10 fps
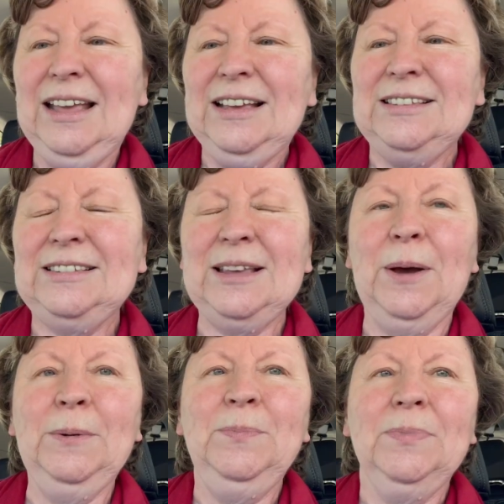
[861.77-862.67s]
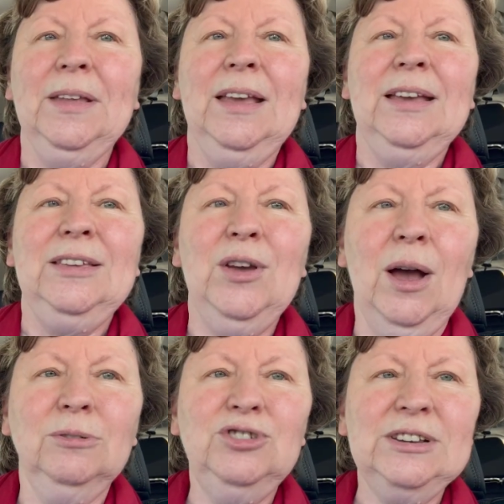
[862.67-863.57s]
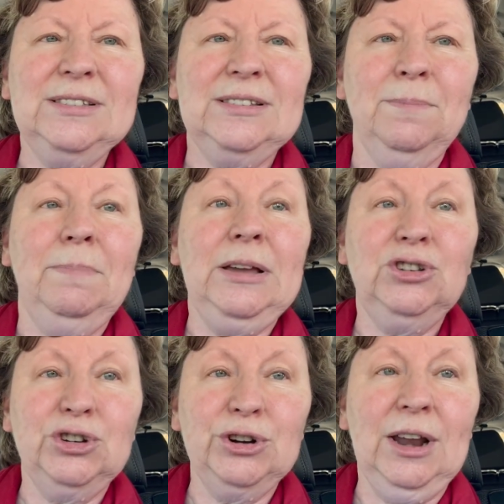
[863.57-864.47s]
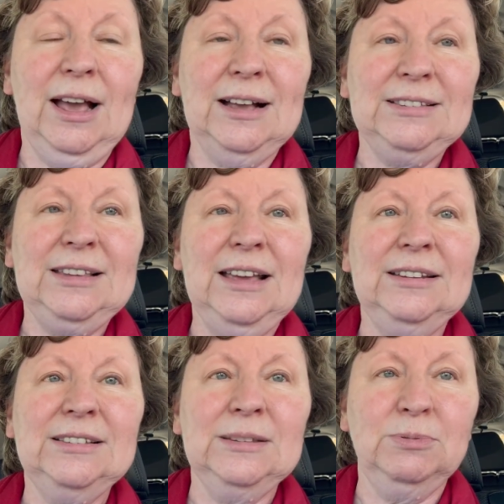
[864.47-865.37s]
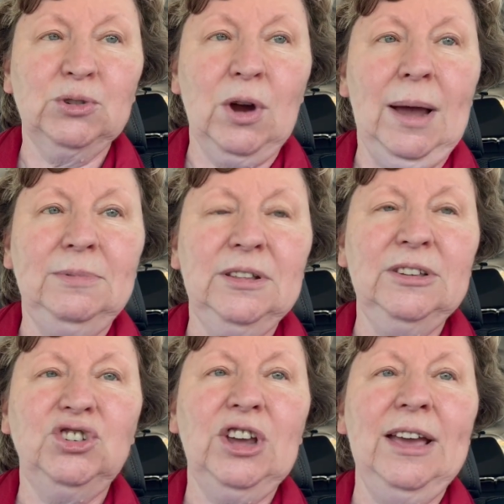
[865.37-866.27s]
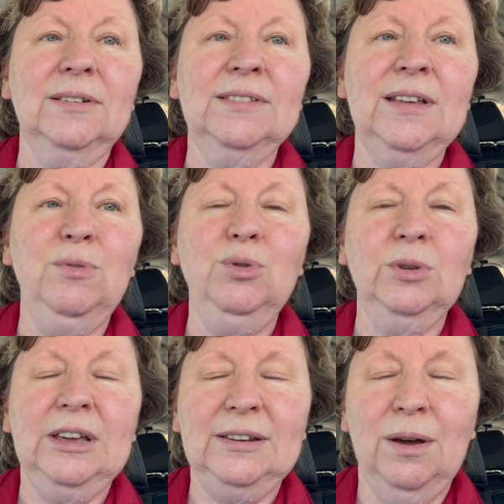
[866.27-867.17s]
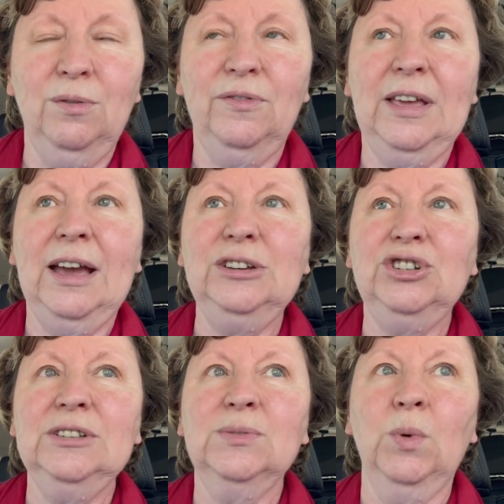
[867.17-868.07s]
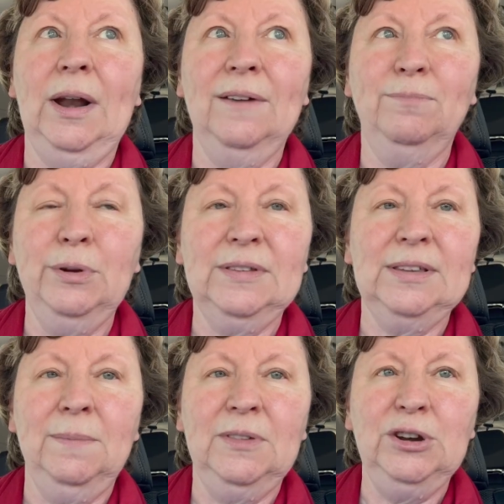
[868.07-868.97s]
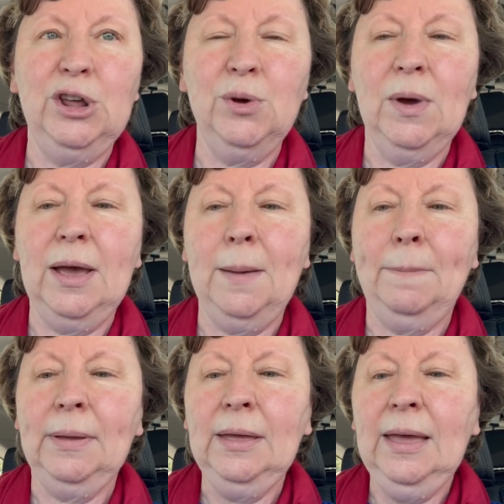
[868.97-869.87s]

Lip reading: So y'all just be sure, like I said, to subscribe to the channel so you'll get notifications when I've put something new up.